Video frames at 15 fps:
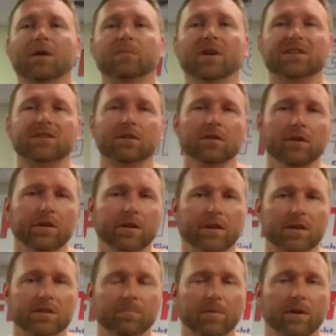It's a learning
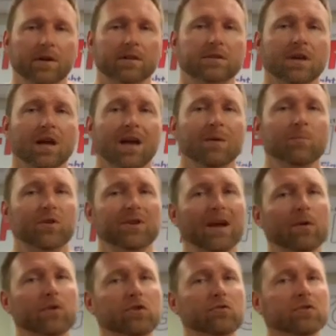experience. But
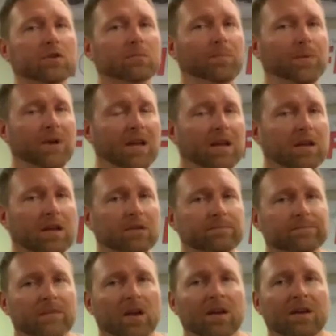now when you're
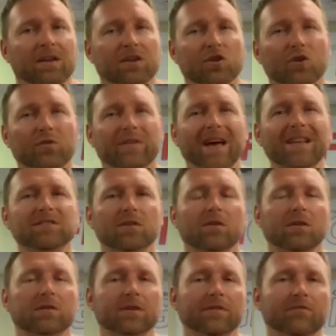competing, you know, that's a
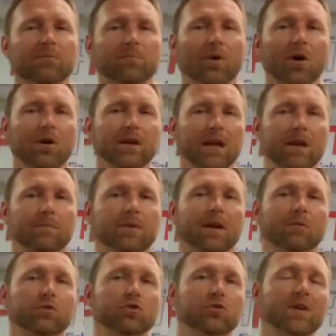whole different ball game. And
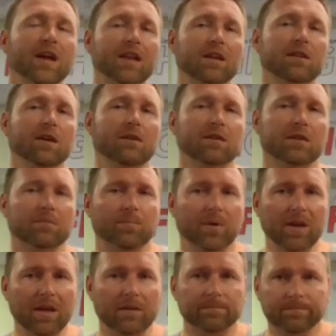then when you get in there to
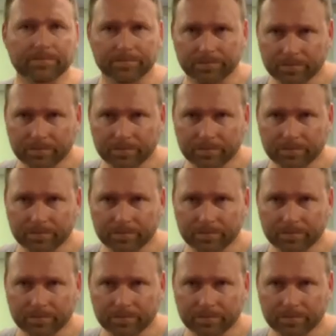compete,